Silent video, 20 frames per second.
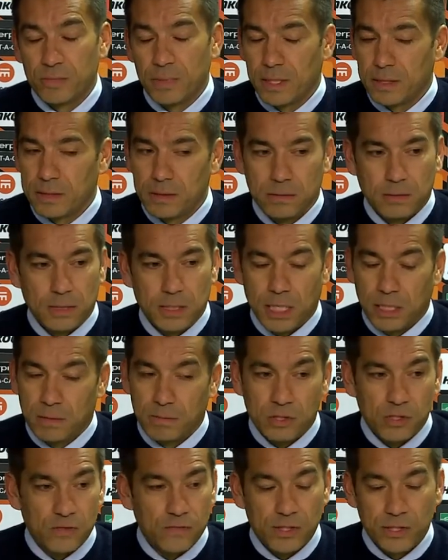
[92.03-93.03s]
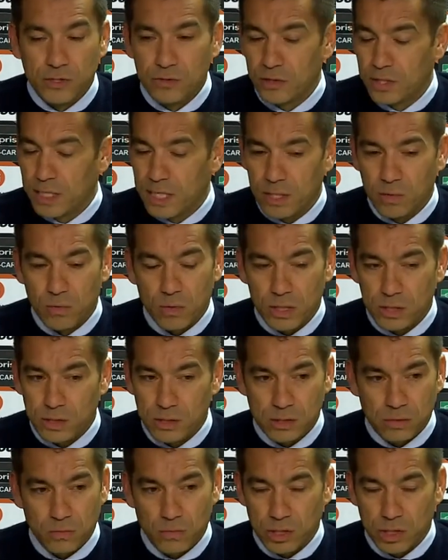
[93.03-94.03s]
but the atmosphere today
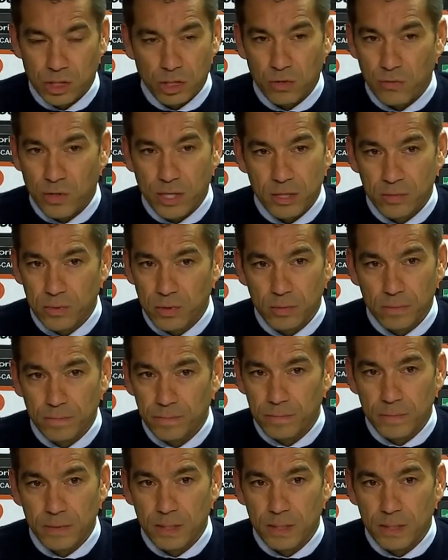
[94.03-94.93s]
was incredible.